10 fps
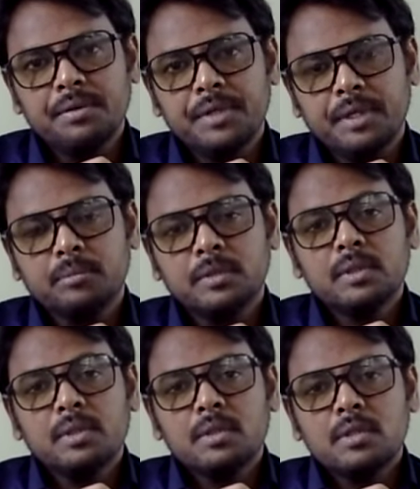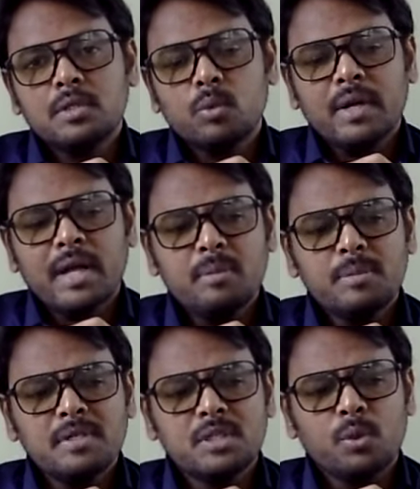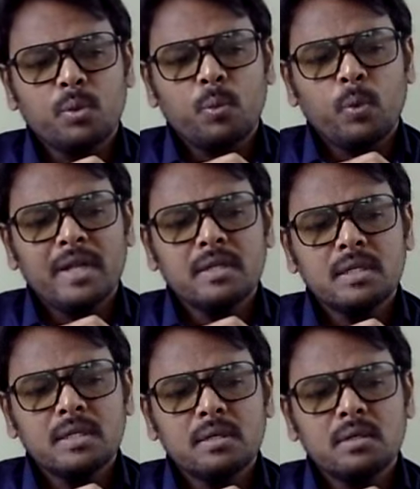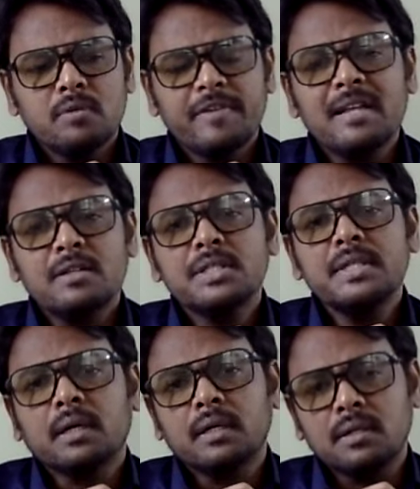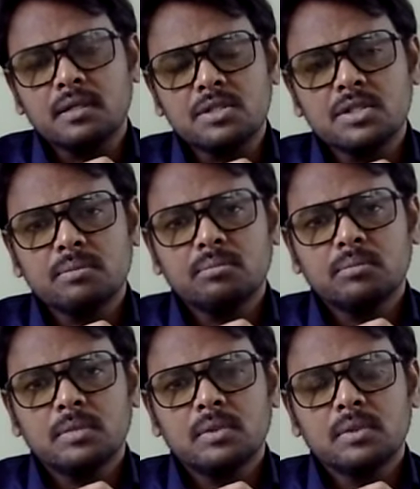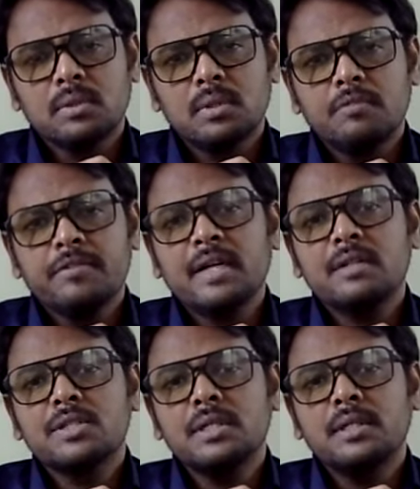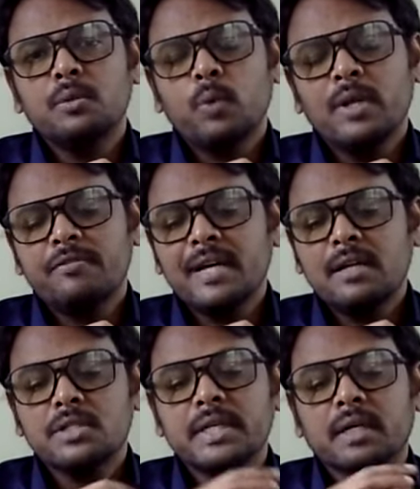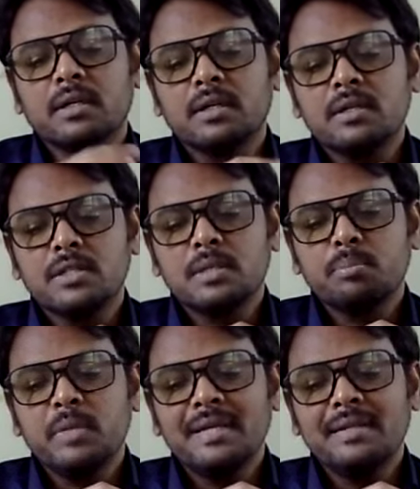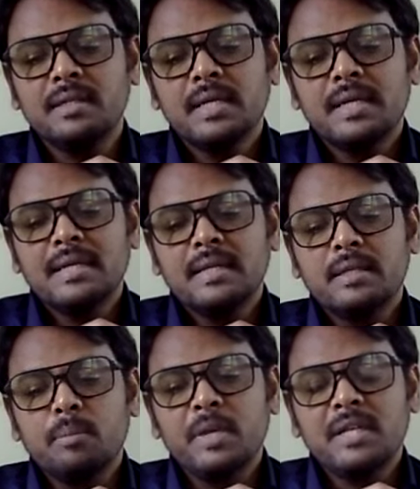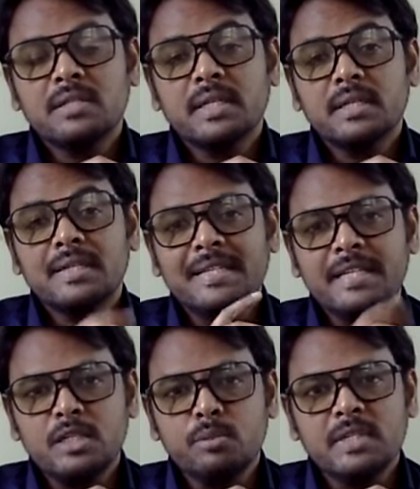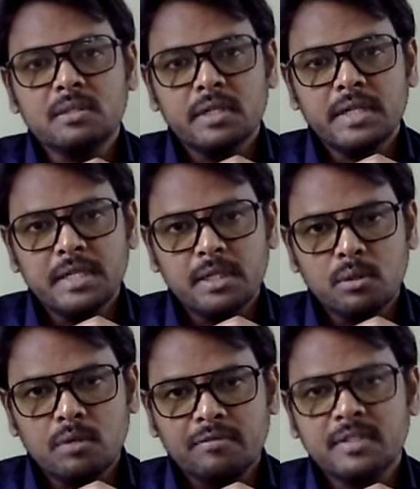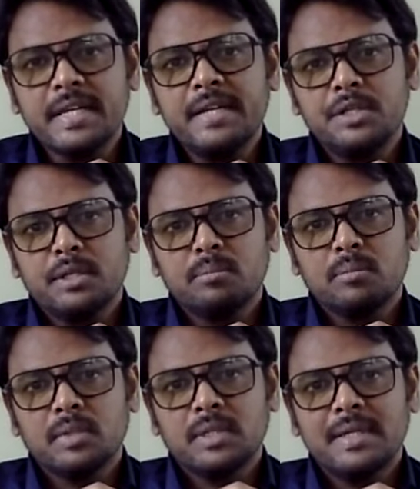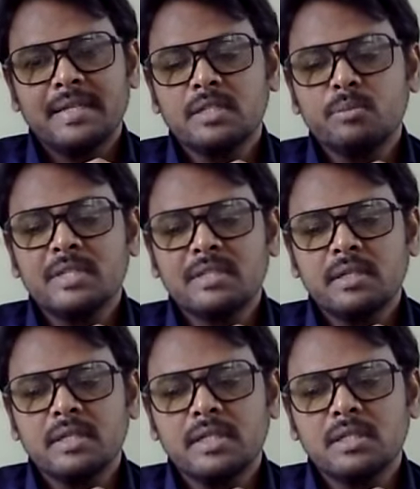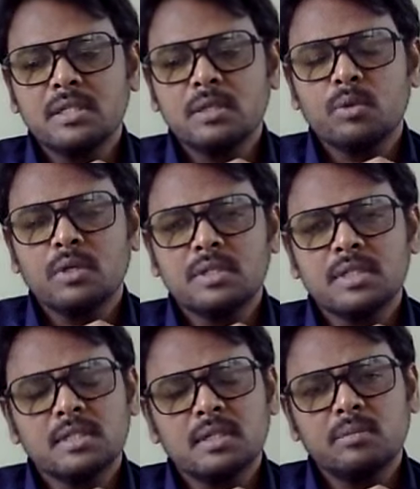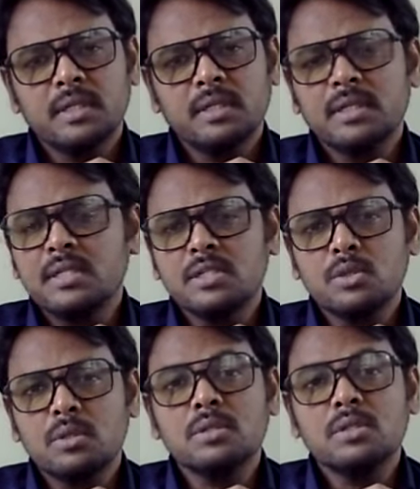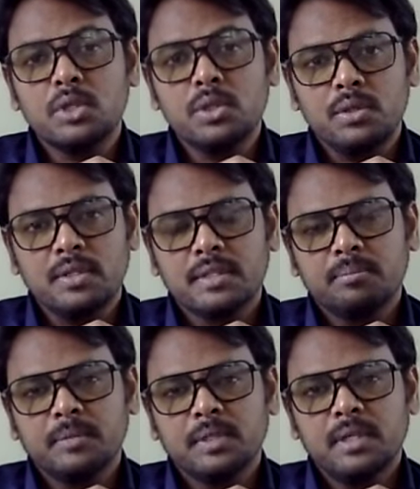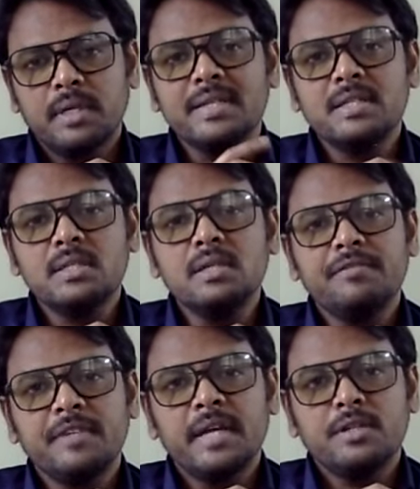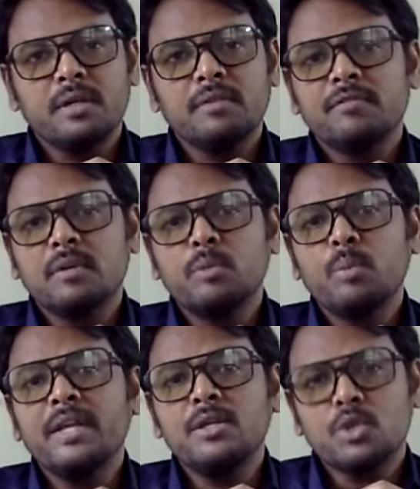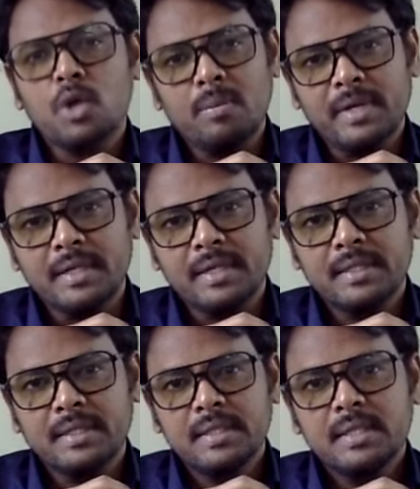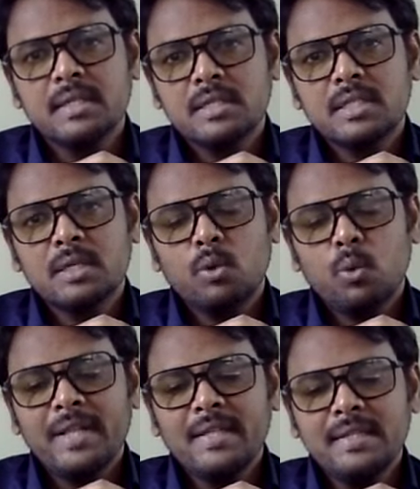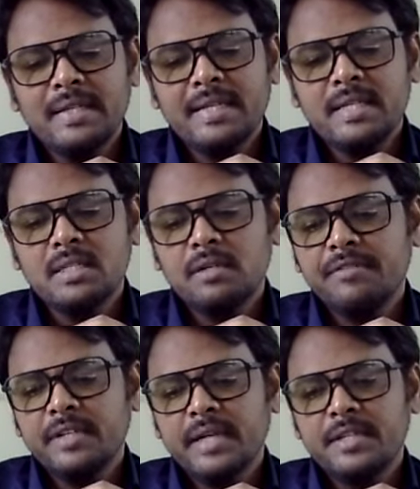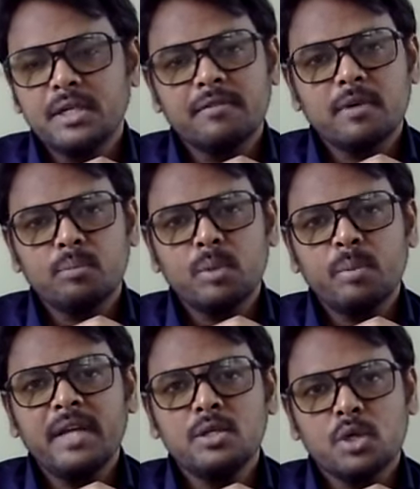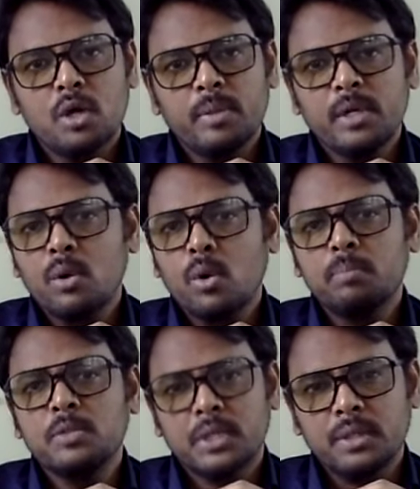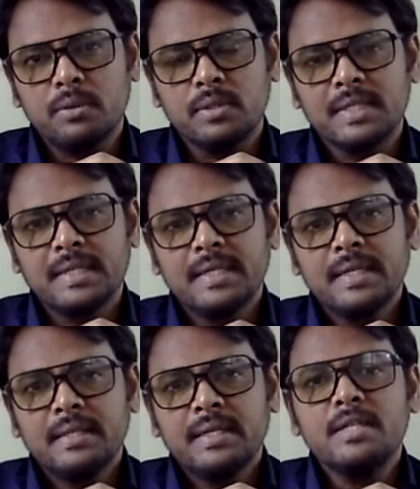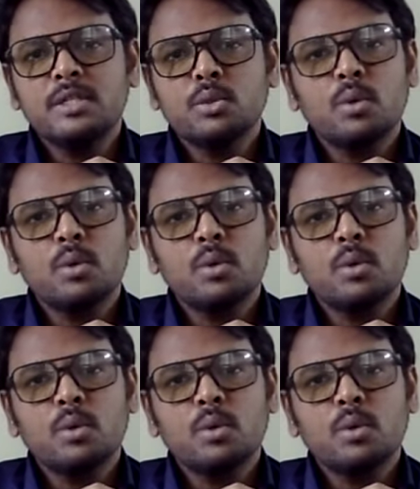Yeah. So what happens when fallacy occurs? When fallacy occurs, that means that it is misleading conversation. It is misleading towards something that is not truth. It is deviating from the main topic. So when it is deviating from the main topic or truth, that is